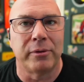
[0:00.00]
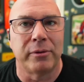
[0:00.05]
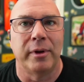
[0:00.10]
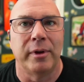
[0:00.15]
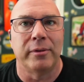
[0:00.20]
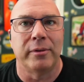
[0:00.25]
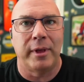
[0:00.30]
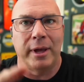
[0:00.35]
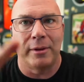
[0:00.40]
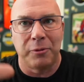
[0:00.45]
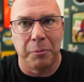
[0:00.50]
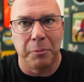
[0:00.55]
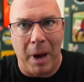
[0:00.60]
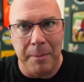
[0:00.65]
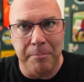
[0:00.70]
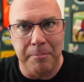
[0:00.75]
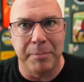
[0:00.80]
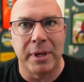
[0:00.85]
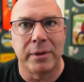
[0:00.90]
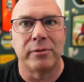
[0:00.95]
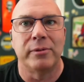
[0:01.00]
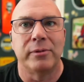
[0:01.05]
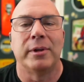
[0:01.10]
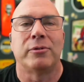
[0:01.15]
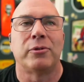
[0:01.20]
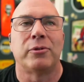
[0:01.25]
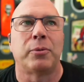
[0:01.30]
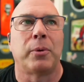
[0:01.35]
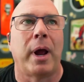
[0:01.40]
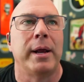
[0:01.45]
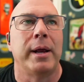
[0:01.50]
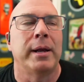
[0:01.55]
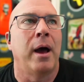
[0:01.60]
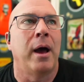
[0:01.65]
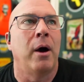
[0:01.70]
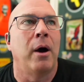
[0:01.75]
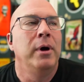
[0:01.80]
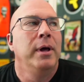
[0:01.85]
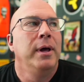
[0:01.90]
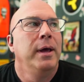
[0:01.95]
business. That's my business right
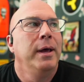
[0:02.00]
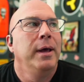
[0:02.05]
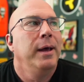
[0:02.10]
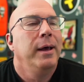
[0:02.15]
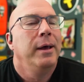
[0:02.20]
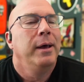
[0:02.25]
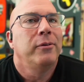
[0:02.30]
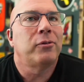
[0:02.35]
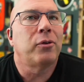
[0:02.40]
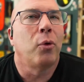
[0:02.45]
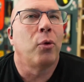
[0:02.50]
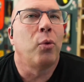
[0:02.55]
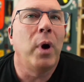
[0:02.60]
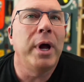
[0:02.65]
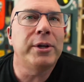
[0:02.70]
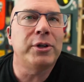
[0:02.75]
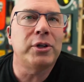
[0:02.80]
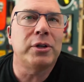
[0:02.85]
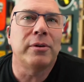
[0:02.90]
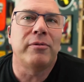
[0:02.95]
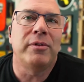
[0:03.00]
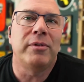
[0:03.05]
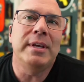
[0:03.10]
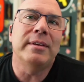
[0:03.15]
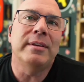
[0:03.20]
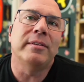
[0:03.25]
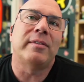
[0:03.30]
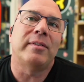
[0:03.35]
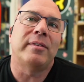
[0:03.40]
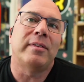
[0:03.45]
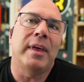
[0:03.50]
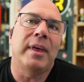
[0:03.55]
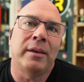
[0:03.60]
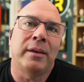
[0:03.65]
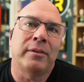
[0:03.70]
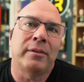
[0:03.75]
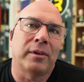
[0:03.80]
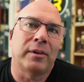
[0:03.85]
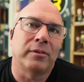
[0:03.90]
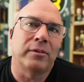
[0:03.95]
now. So which of these
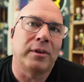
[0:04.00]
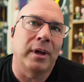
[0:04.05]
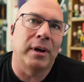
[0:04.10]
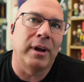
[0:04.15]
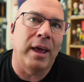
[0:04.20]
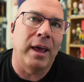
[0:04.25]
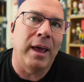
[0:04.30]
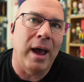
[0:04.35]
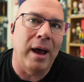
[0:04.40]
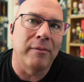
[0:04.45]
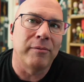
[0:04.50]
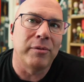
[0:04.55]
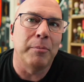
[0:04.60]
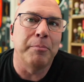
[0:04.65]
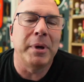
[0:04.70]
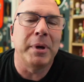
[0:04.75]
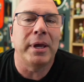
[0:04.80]
things is going to have the